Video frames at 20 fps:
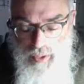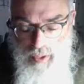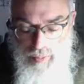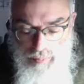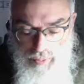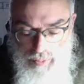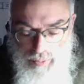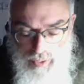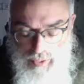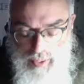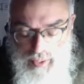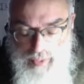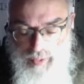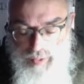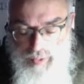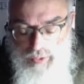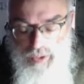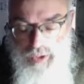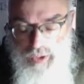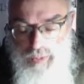but that
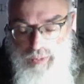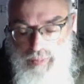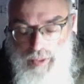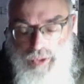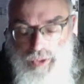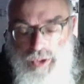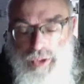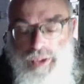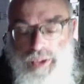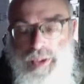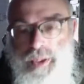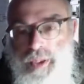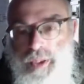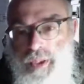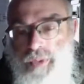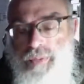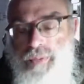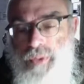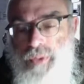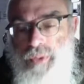there's a special
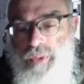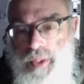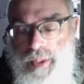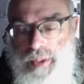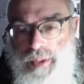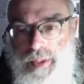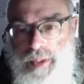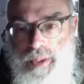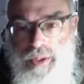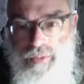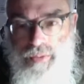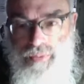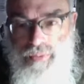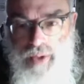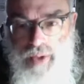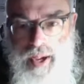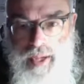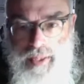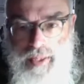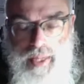significance in the
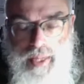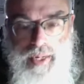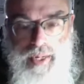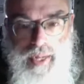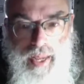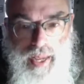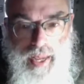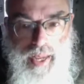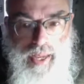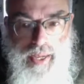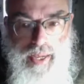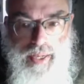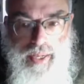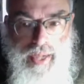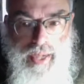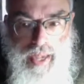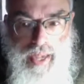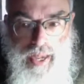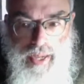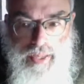fact that an A
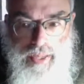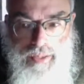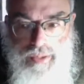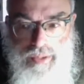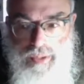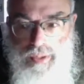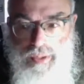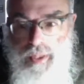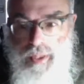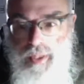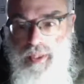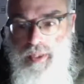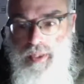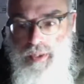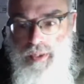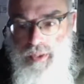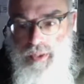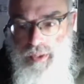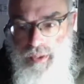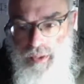has,
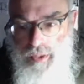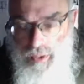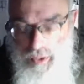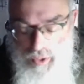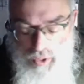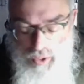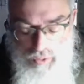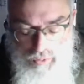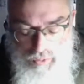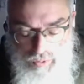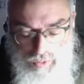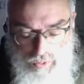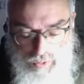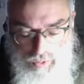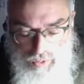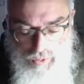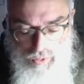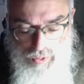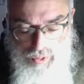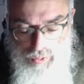
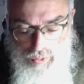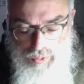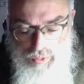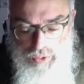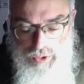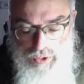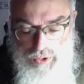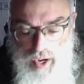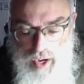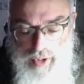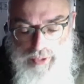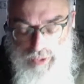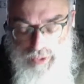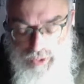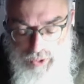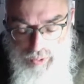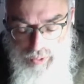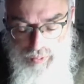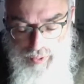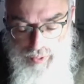2 sides
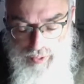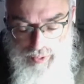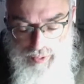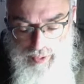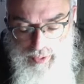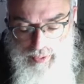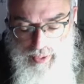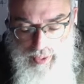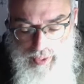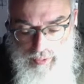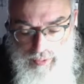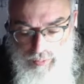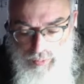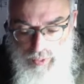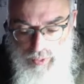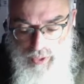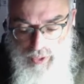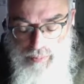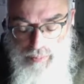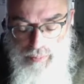to it, and then
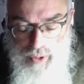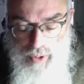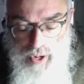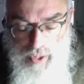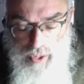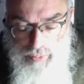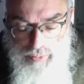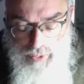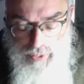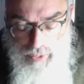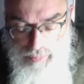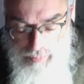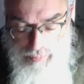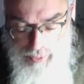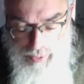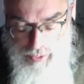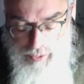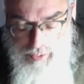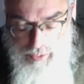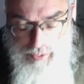with a bar in the
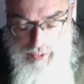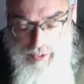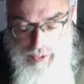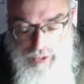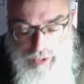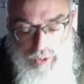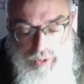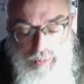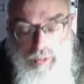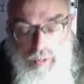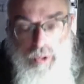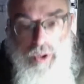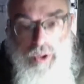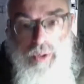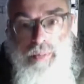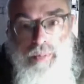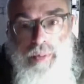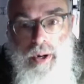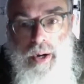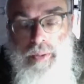middle and a small
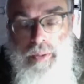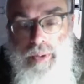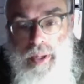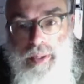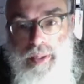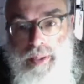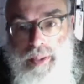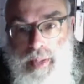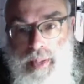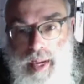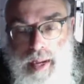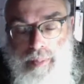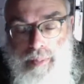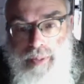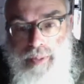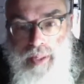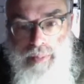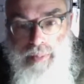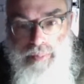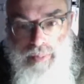bar on top
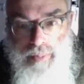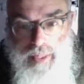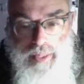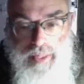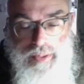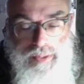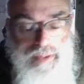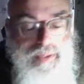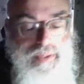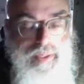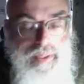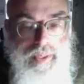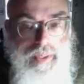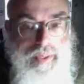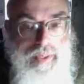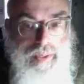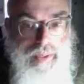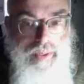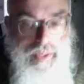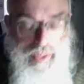that meets.
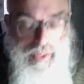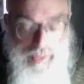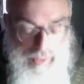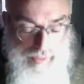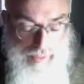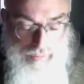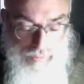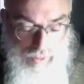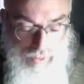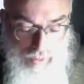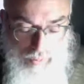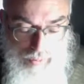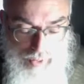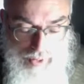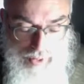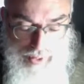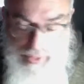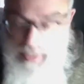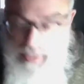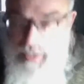No one
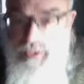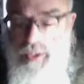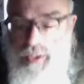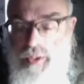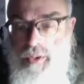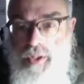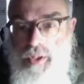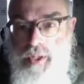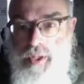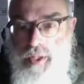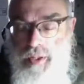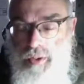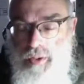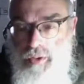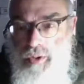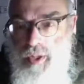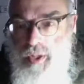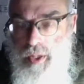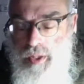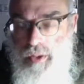thinks in
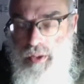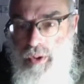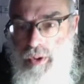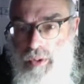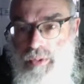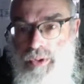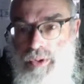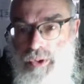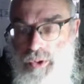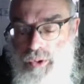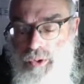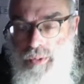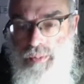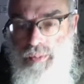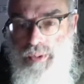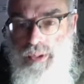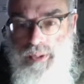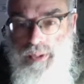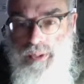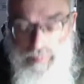those
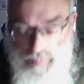terms.